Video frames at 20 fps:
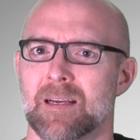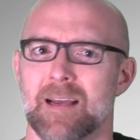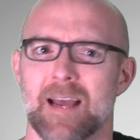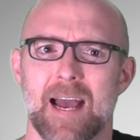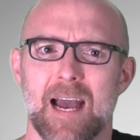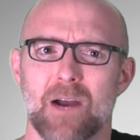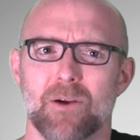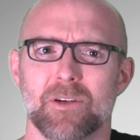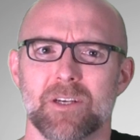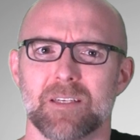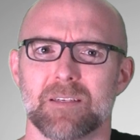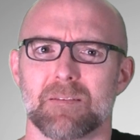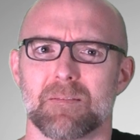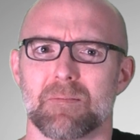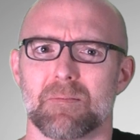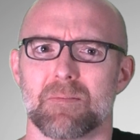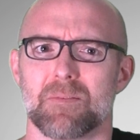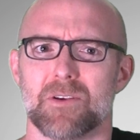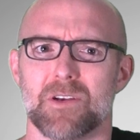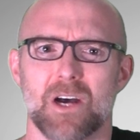How could
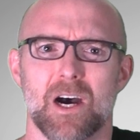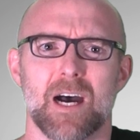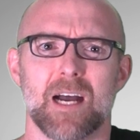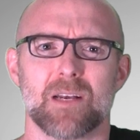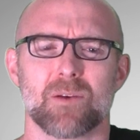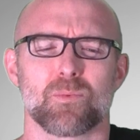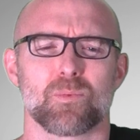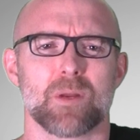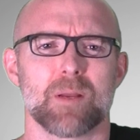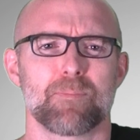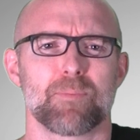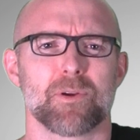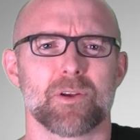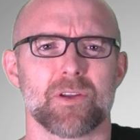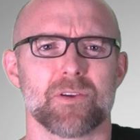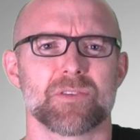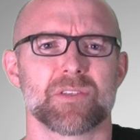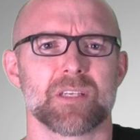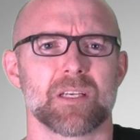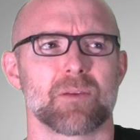non
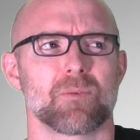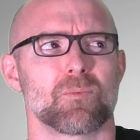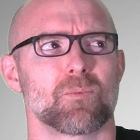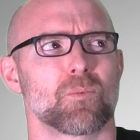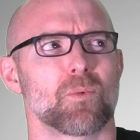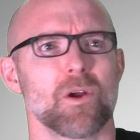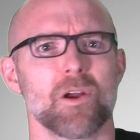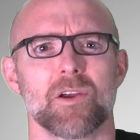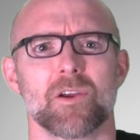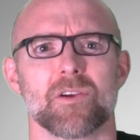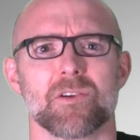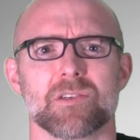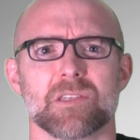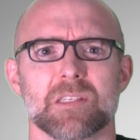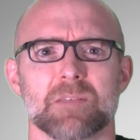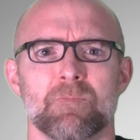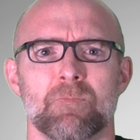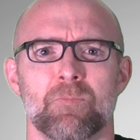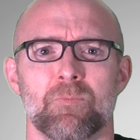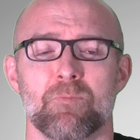reproducing
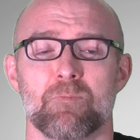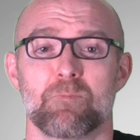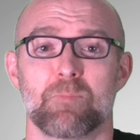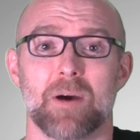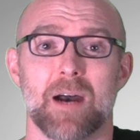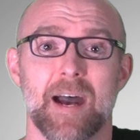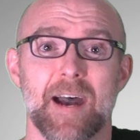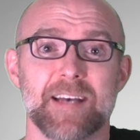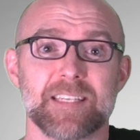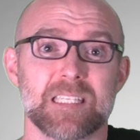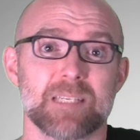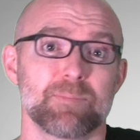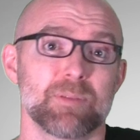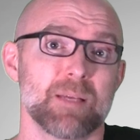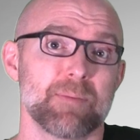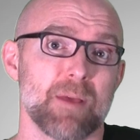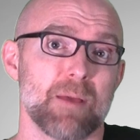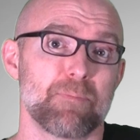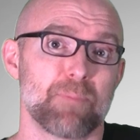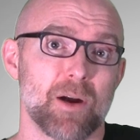workers possibly
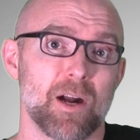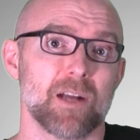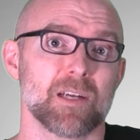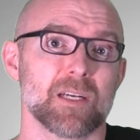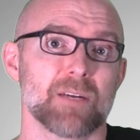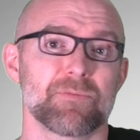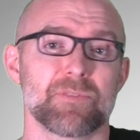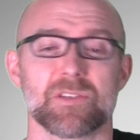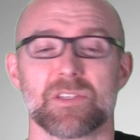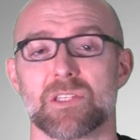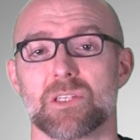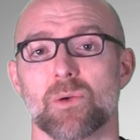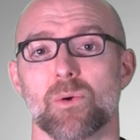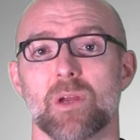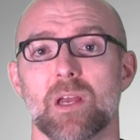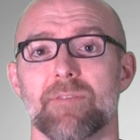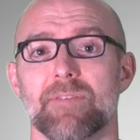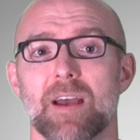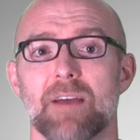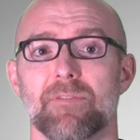be part of the
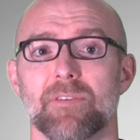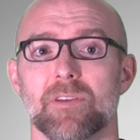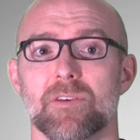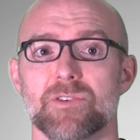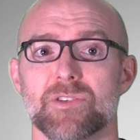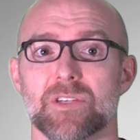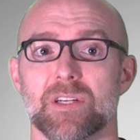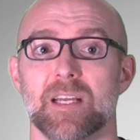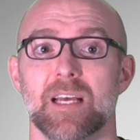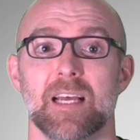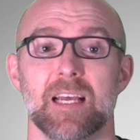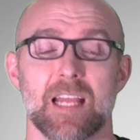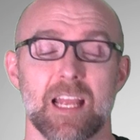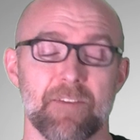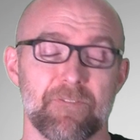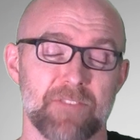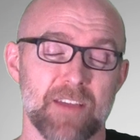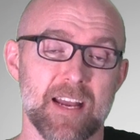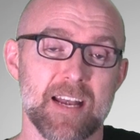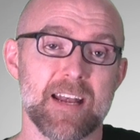story of evolution
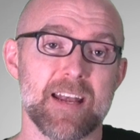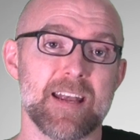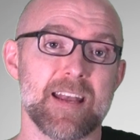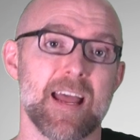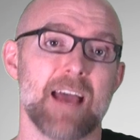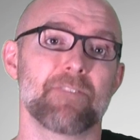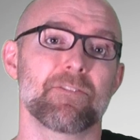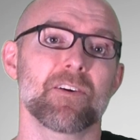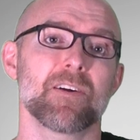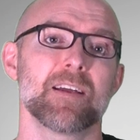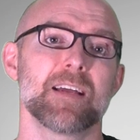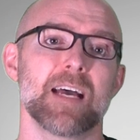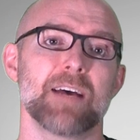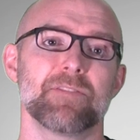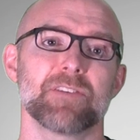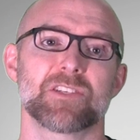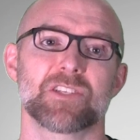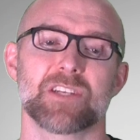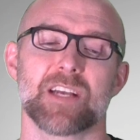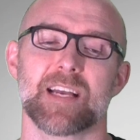if they never have
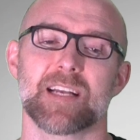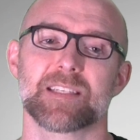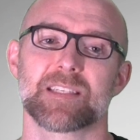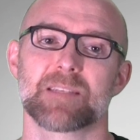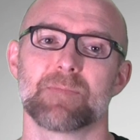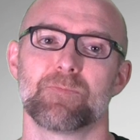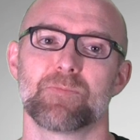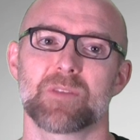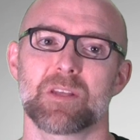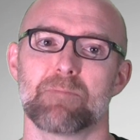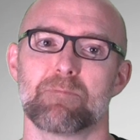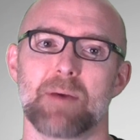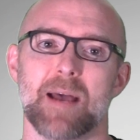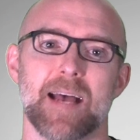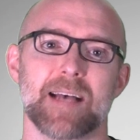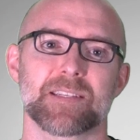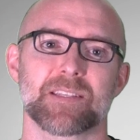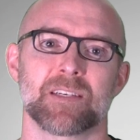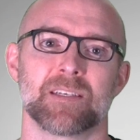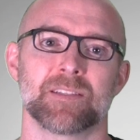a chance to
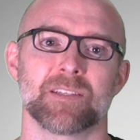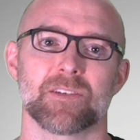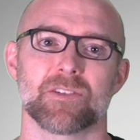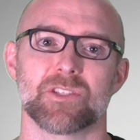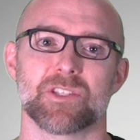pass on their